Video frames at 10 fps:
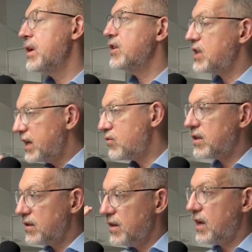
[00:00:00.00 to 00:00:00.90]
And then you can
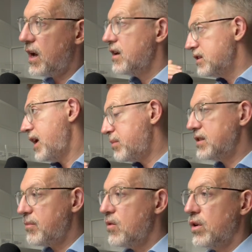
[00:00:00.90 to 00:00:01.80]
refine your
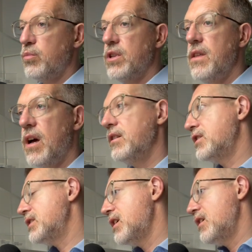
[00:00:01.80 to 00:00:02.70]
claims based on that
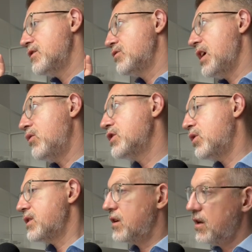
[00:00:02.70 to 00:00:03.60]
feedback. Exactly. So
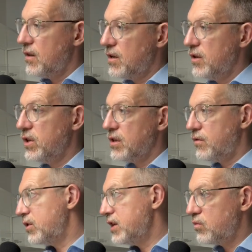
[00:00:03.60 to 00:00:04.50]
you're more prepared when
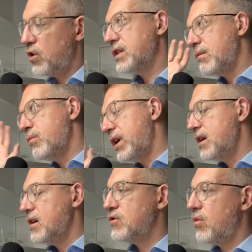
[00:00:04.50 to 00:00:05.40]
you actually submit your
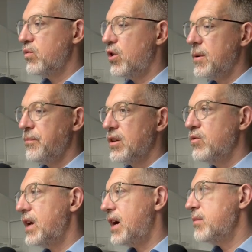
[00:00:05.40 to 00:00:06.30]
application. Makes a
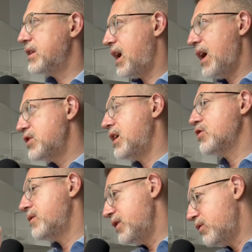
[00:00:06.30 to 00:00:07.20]
lot of sense.
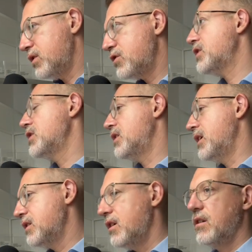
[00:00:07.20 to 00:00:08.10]
So we've covered the
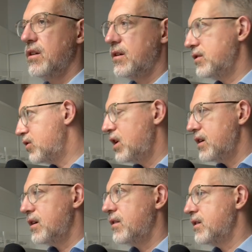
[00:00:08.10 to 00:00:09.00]
claims, which are
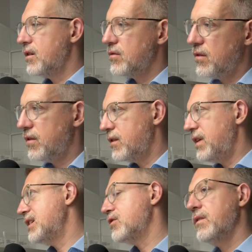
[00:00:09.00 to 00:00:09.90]
obviously crucial.
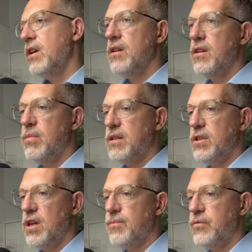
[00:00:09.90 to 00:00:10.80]
But what about the
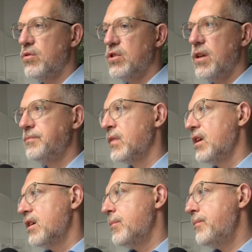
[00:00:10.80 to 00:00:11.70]
other parts of a patent
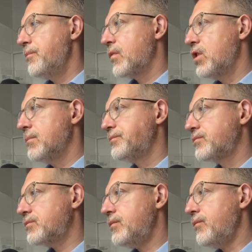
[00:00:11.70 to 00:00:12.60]
application, like the
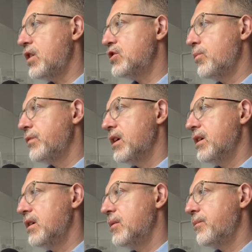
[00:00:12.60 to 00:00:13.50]
background, the
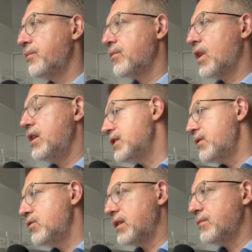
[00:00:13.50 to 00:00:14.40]
summary, and the
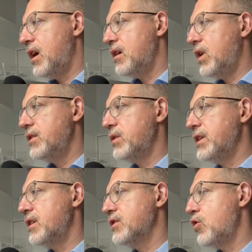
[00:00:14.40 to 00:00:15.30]
detailed description?